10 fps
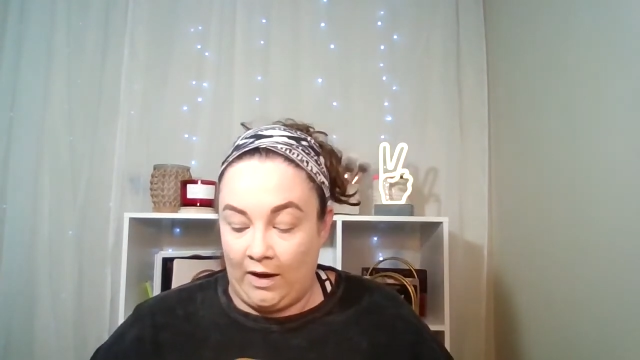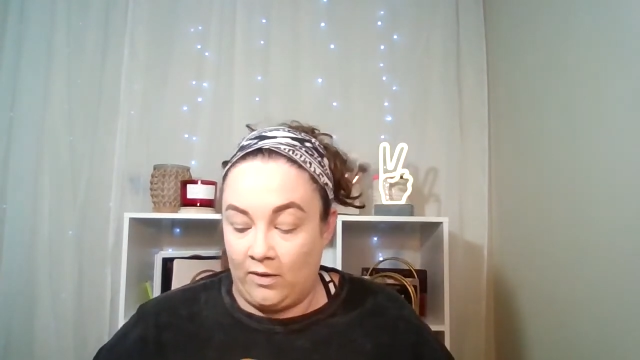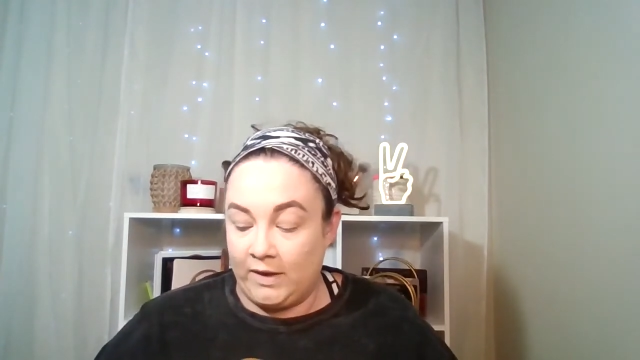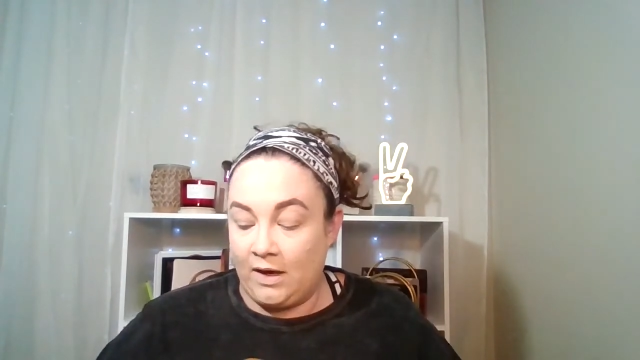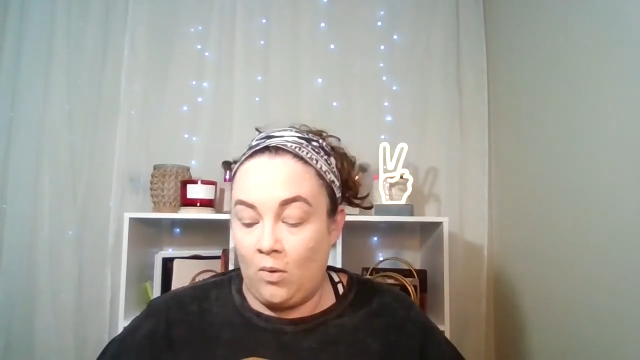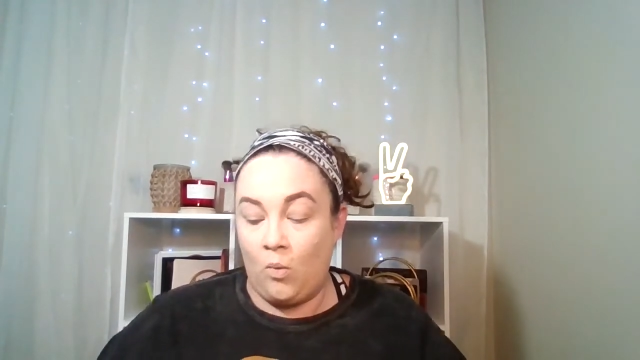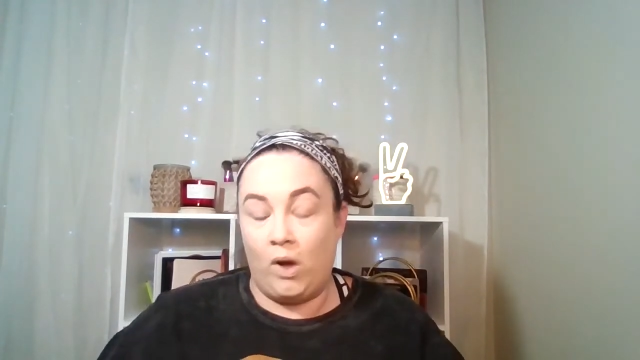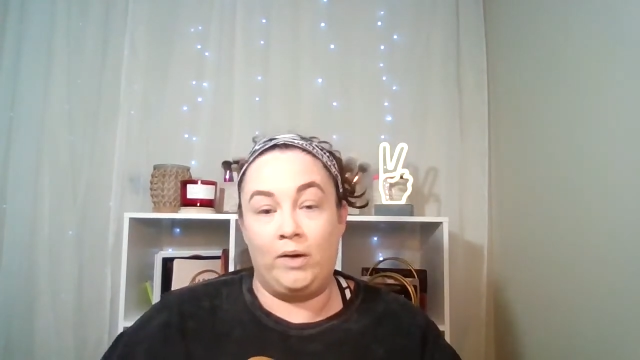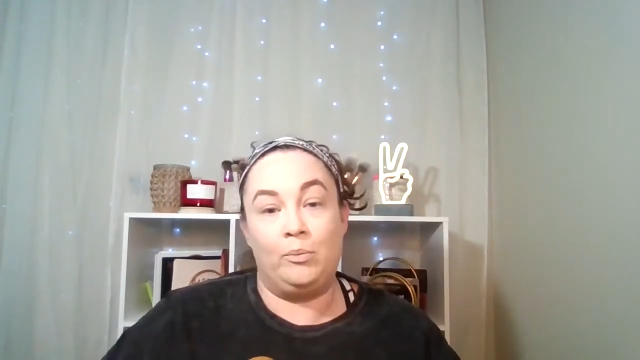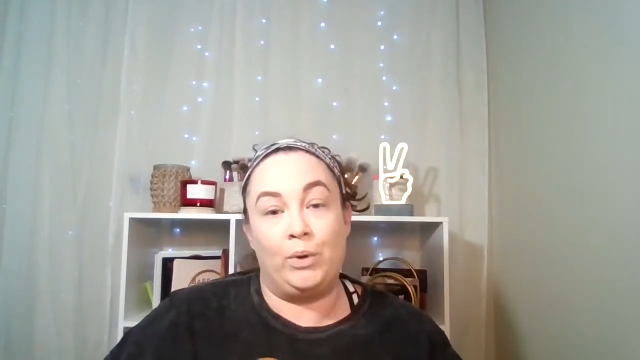I only got
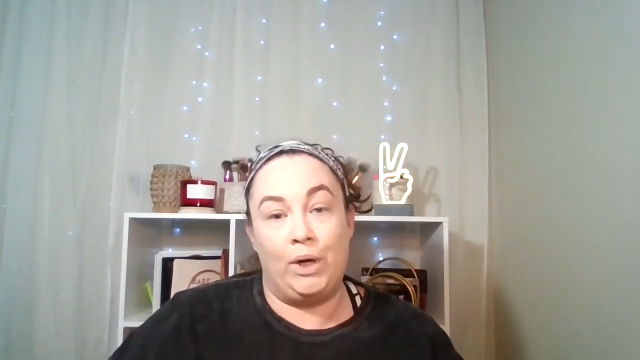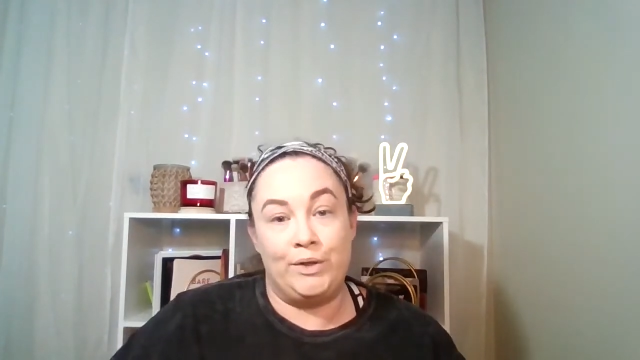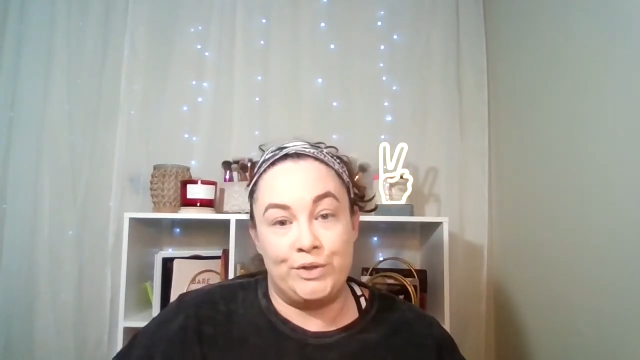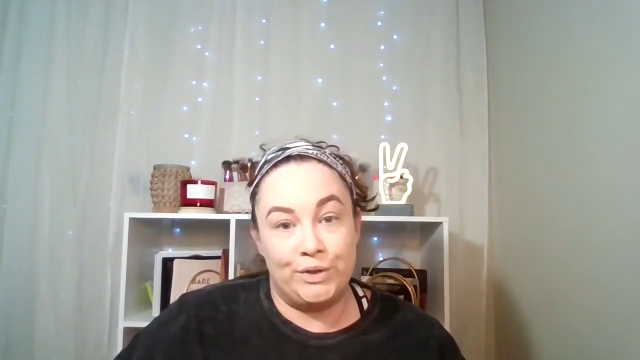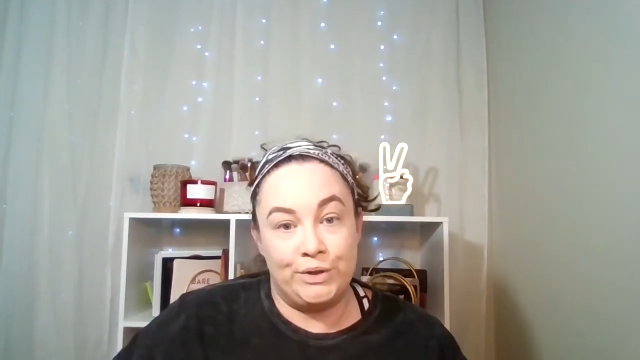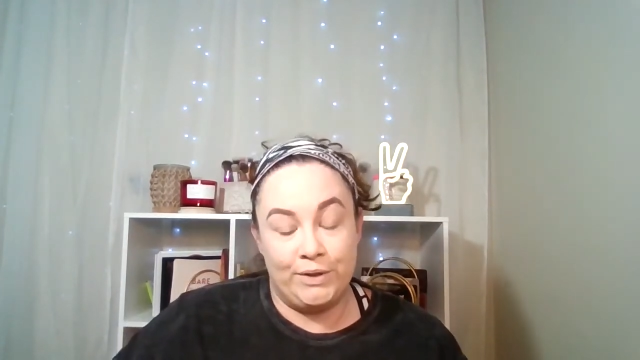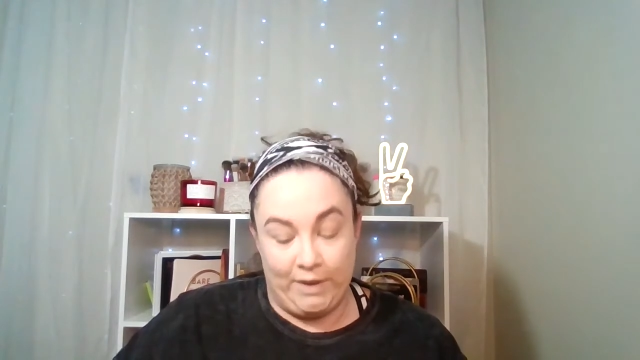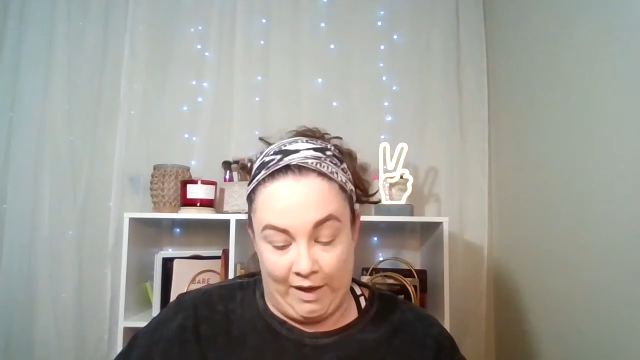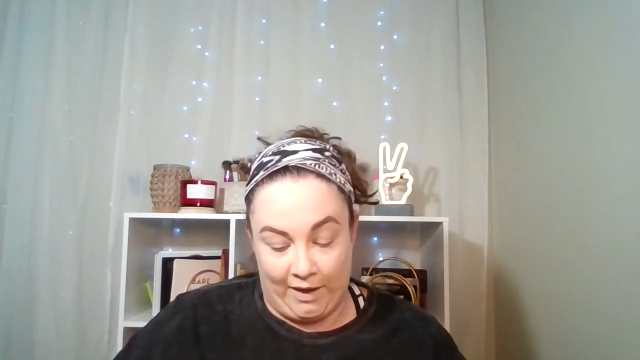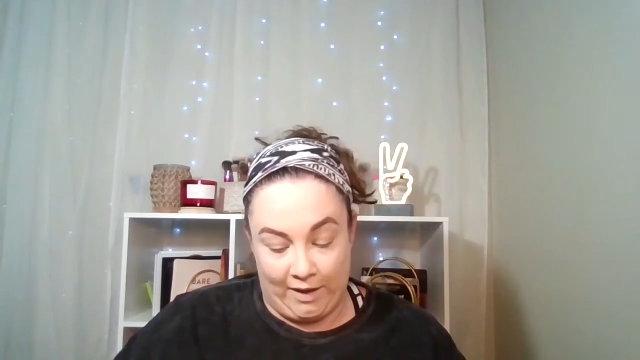one bronzer.
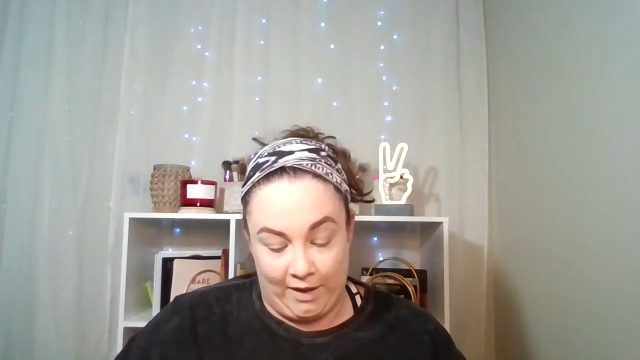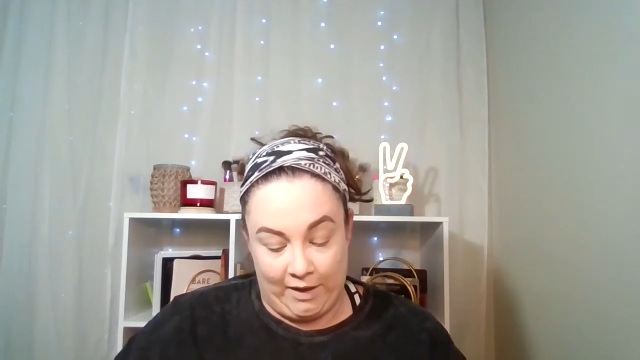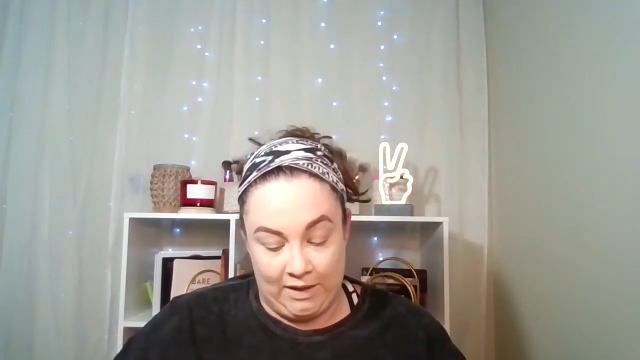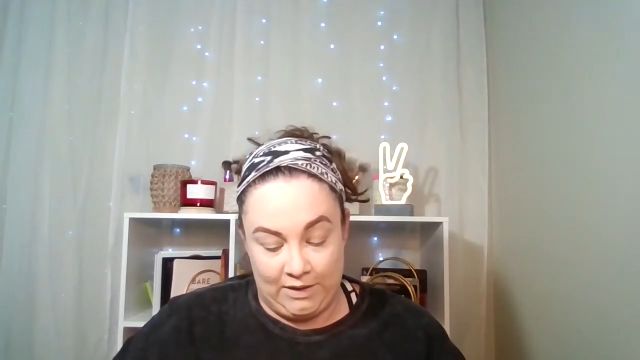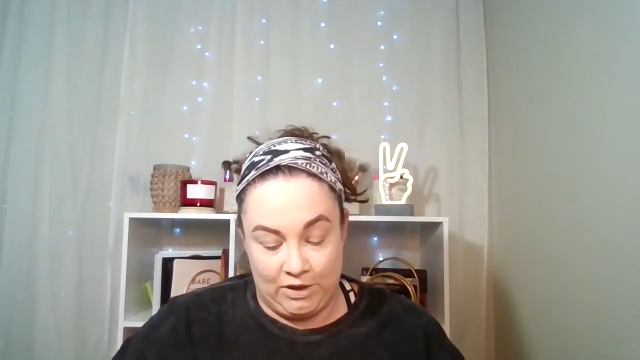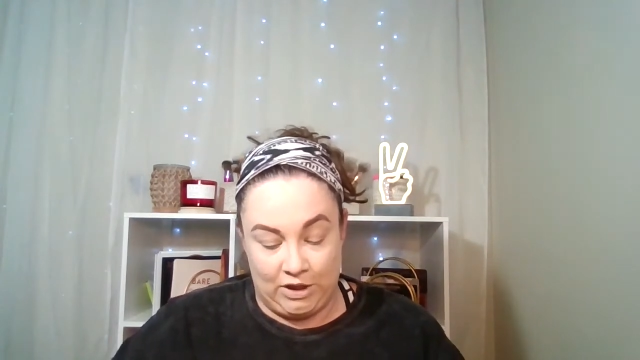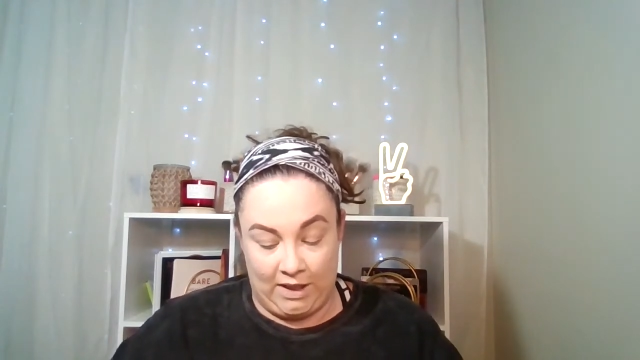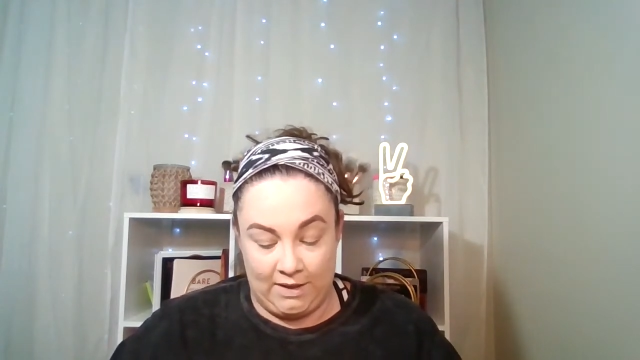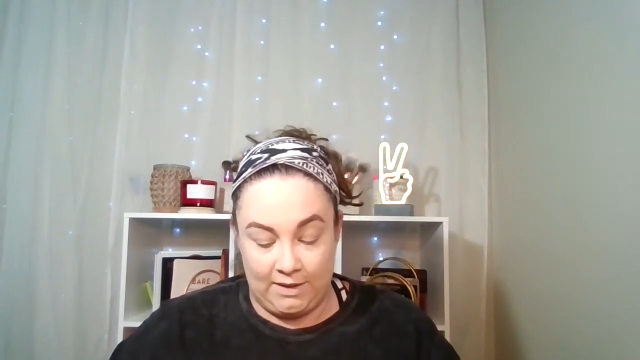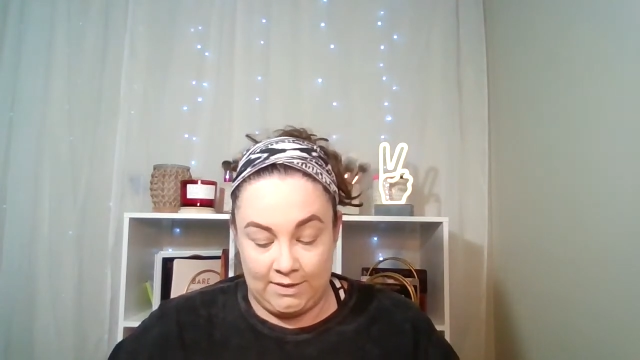I got it in the
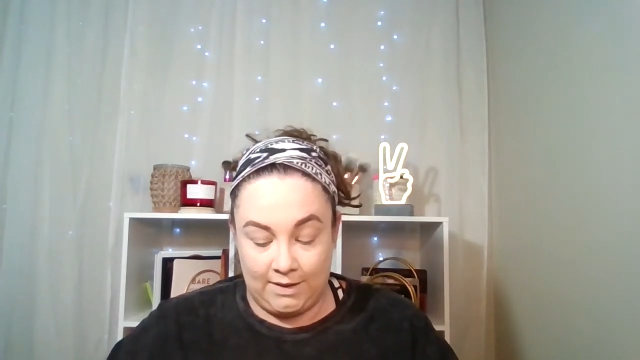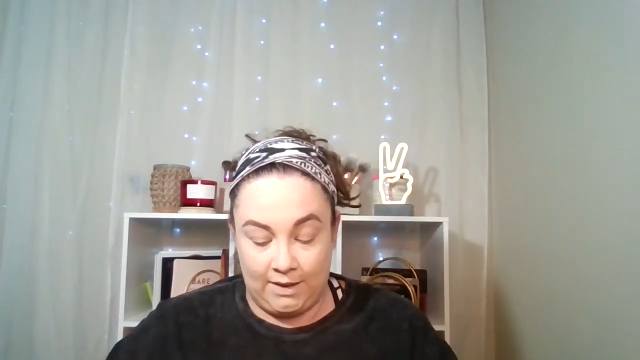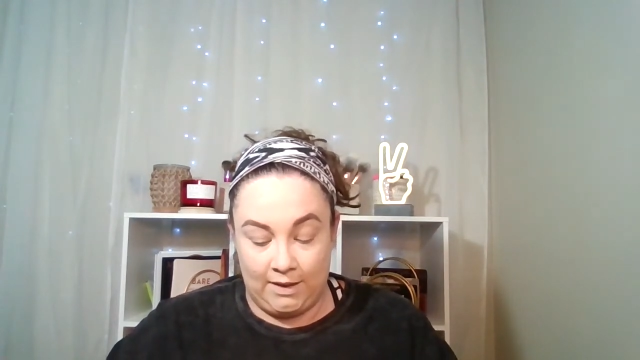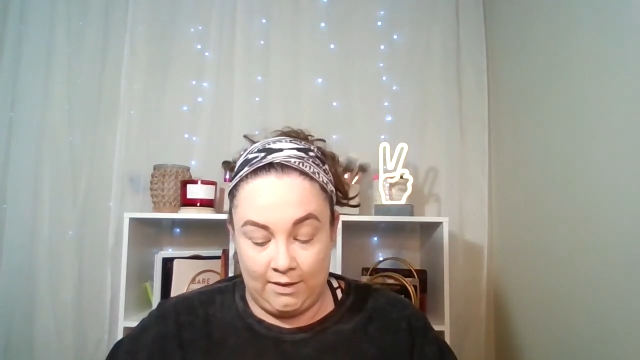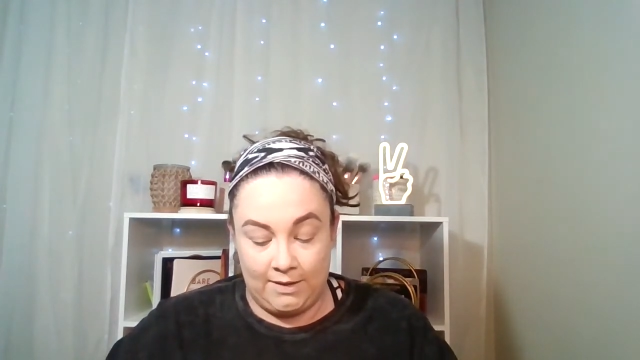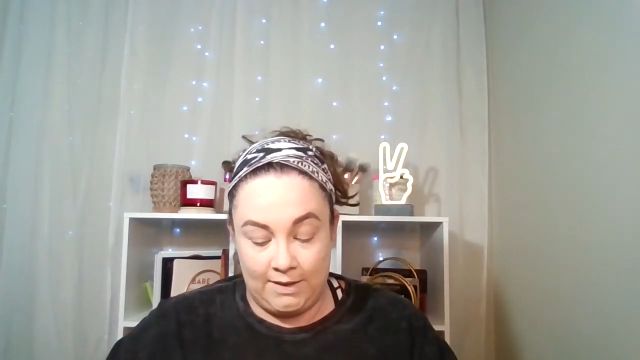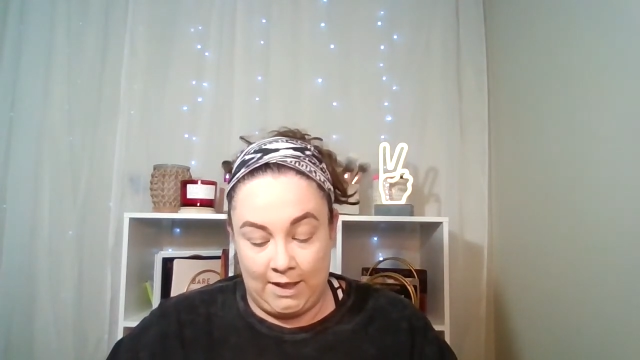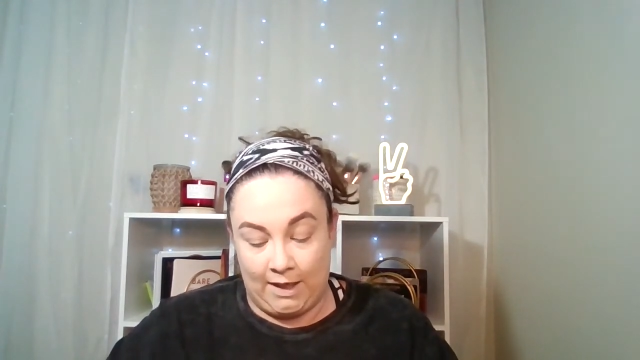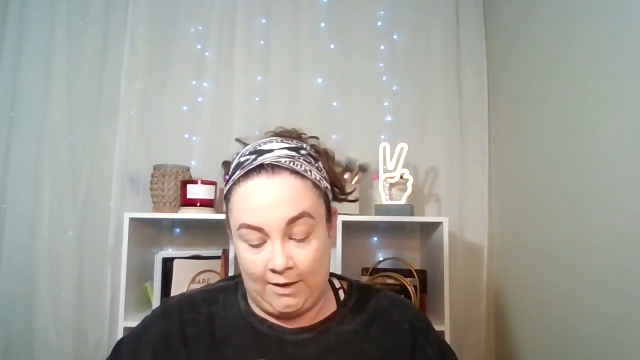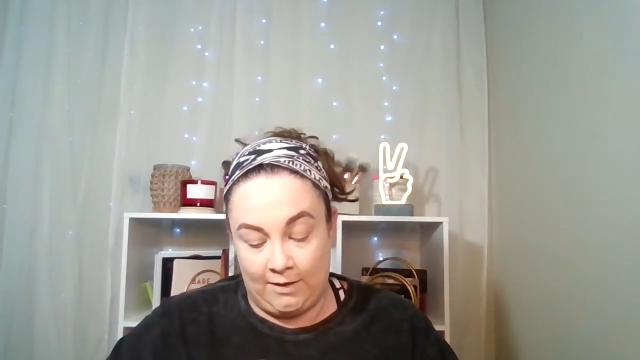shade Tequila
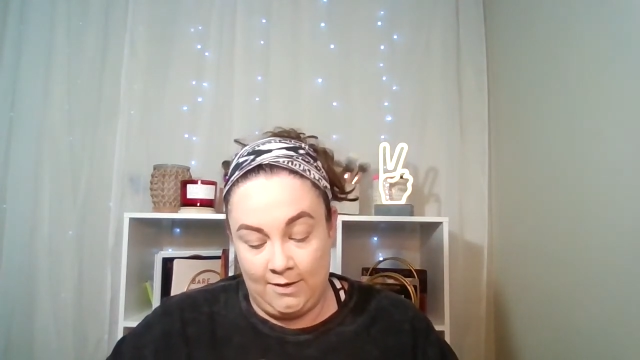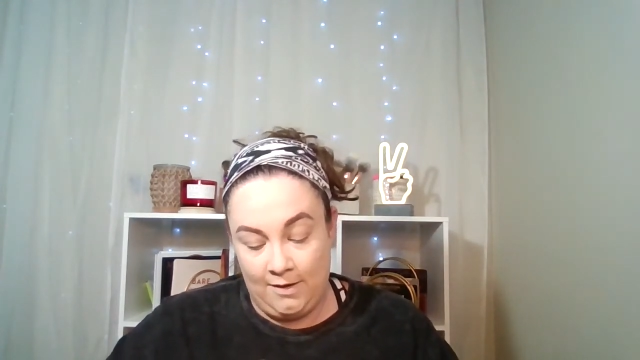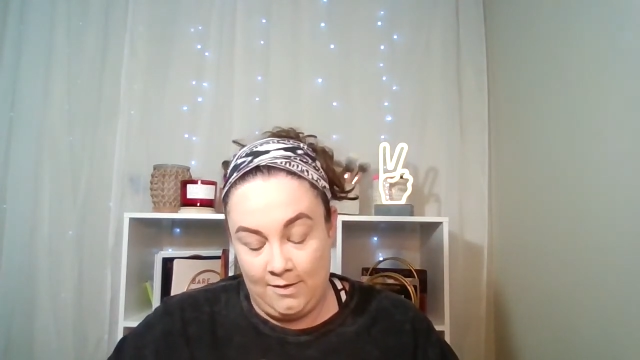Tan.